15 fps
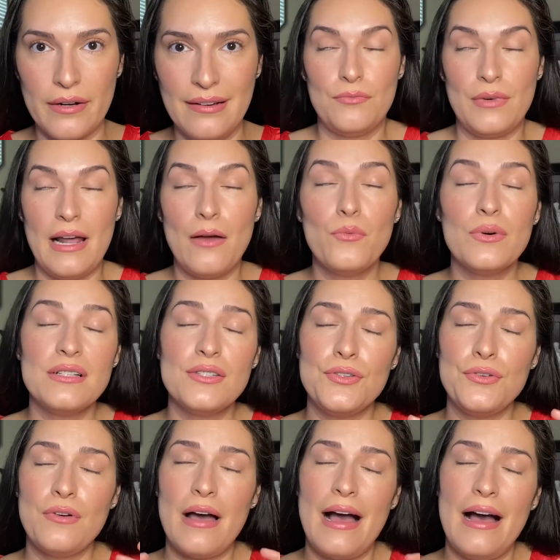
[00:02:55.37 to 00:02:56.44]
When I want to
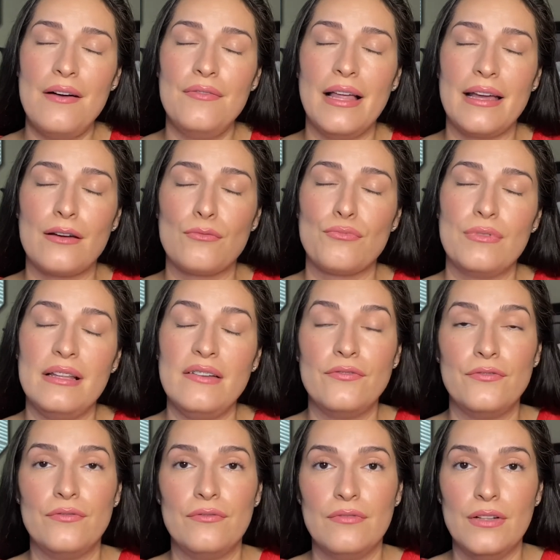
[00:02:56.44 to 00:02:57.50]
have like a really
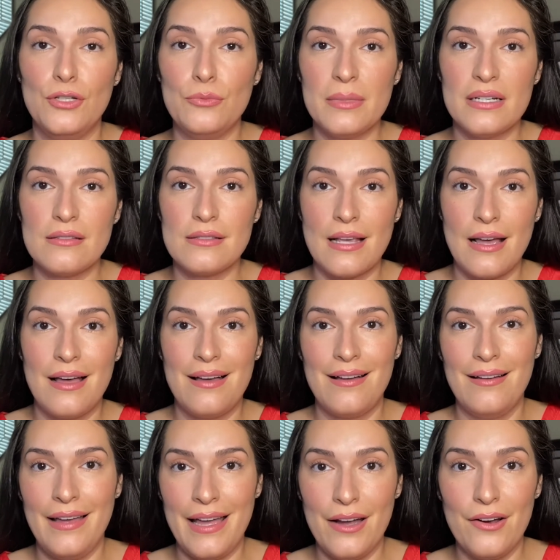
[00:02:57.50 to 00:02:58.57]
voluminous
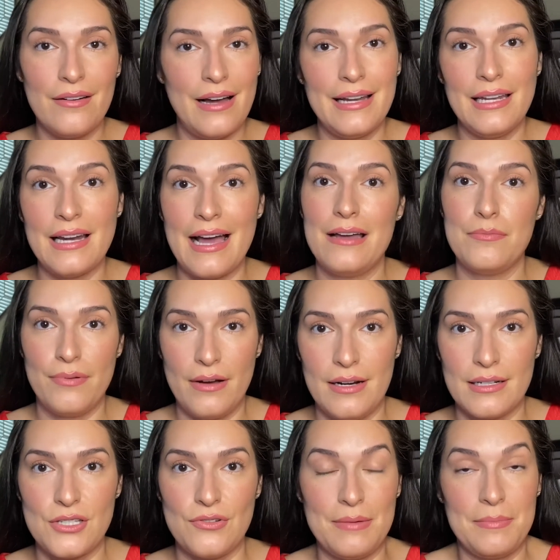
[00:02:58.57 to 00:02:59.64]
hair, I need to add product
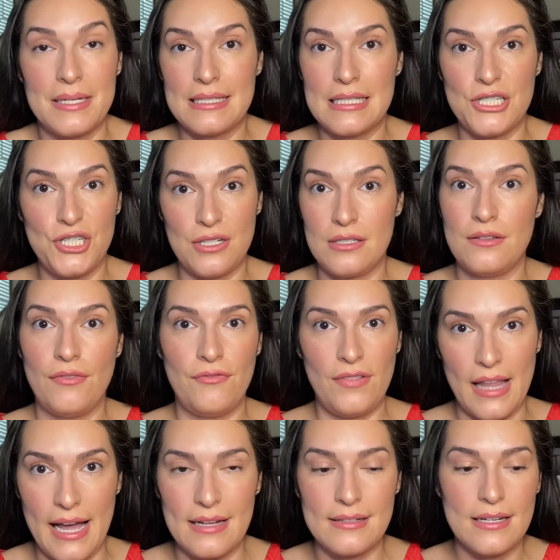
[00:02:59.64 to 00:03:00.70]
to it because it's just
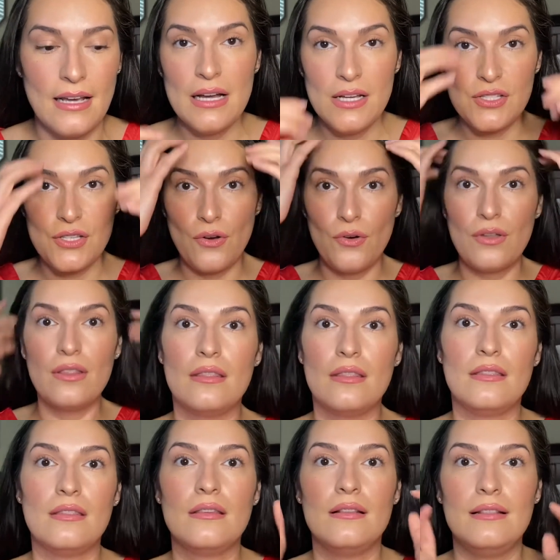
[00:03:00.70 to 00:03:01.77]
flat. So
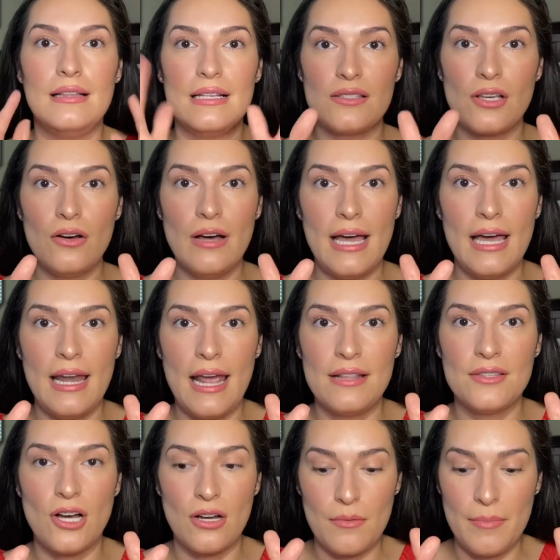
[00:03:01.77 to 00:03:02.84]
let's go ahead and
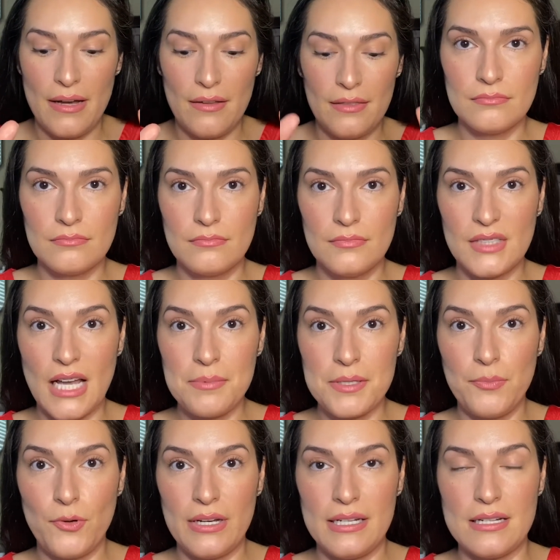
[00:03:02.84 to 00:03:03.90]
talk about types of
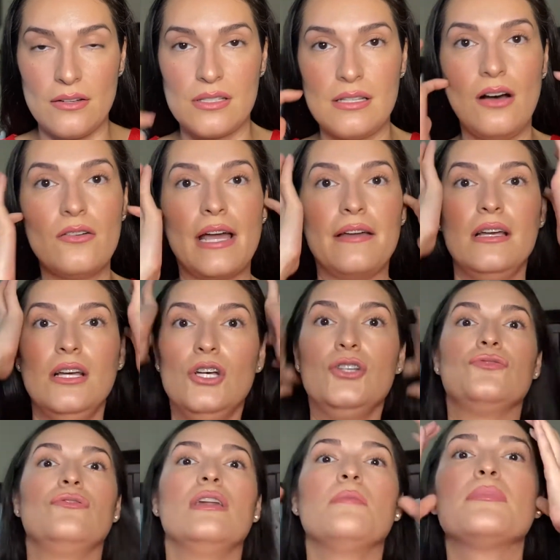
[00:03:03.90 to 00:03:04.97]
ponytails. Okay, so
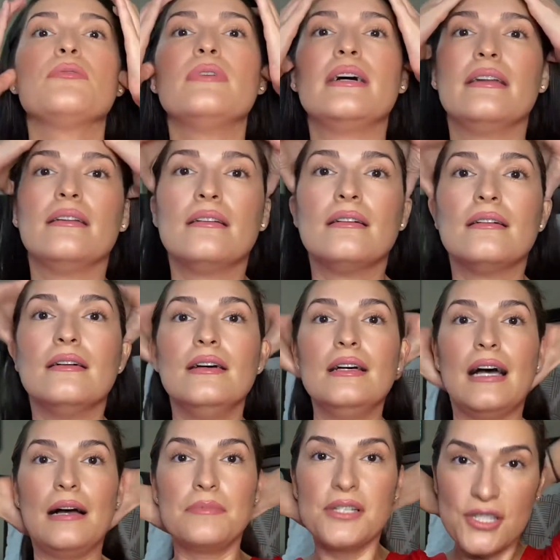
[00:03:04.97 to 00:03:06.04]
number one,
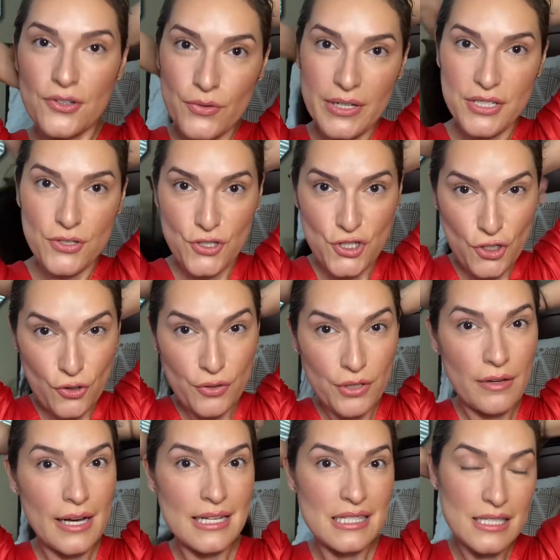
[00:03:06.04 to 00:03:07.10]
I'm just going to show you
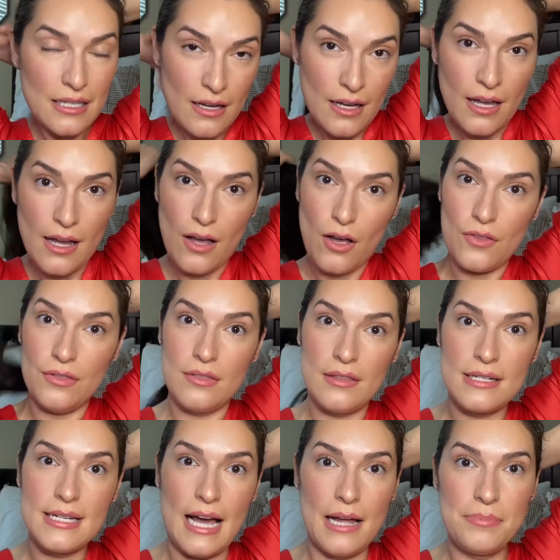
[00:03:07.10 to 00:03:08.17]
guys the
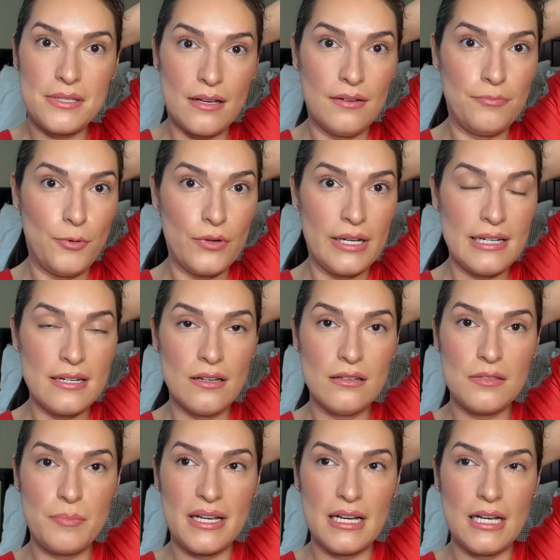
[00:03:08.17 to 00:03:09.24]
types of ponytails
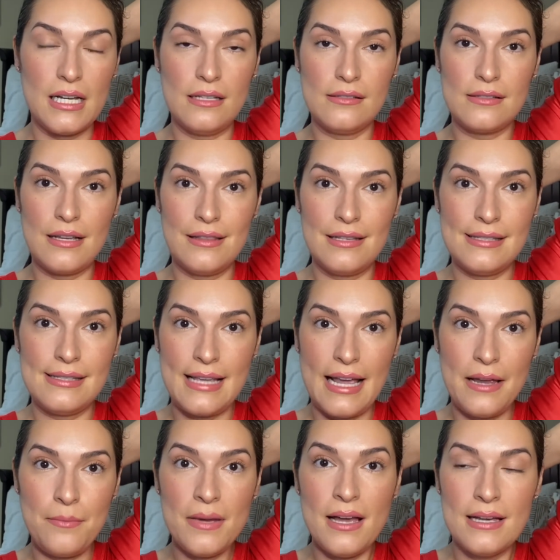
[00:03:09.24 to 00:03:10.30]
because the
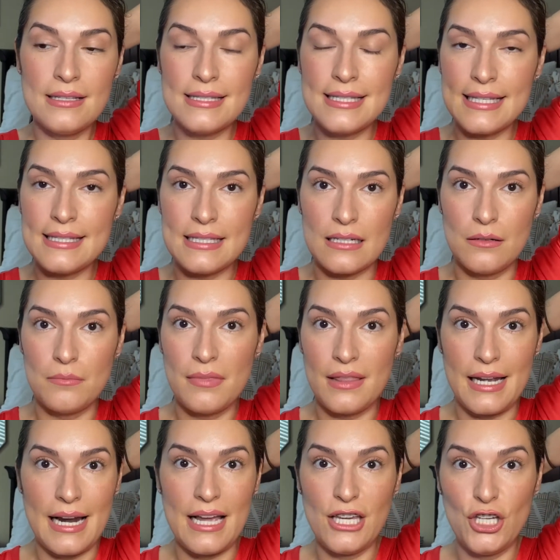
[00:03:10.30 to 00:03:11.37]
same system that
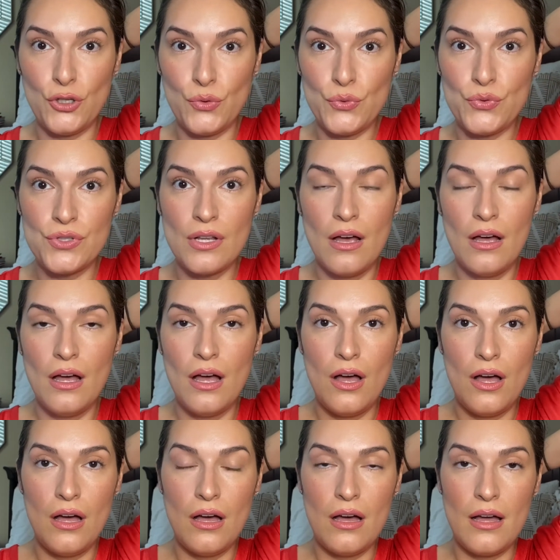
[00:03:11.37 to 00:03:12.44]
I use
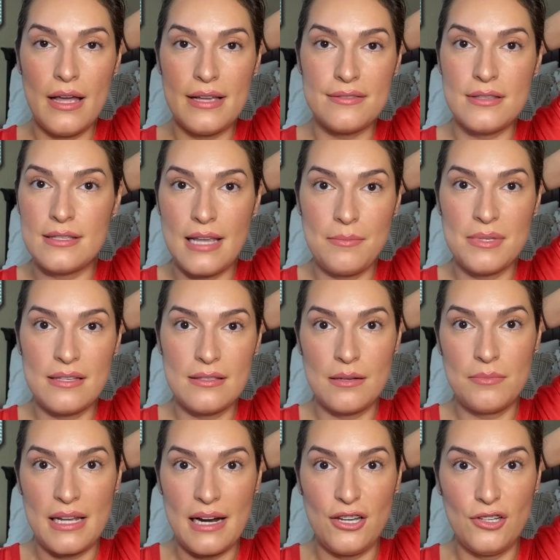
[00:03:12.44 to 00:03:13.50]
is the same system
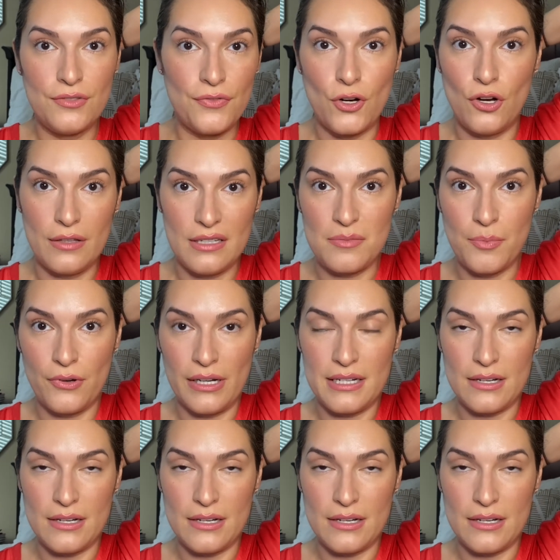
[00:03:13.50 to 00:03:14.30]
that I use for all these ponytails.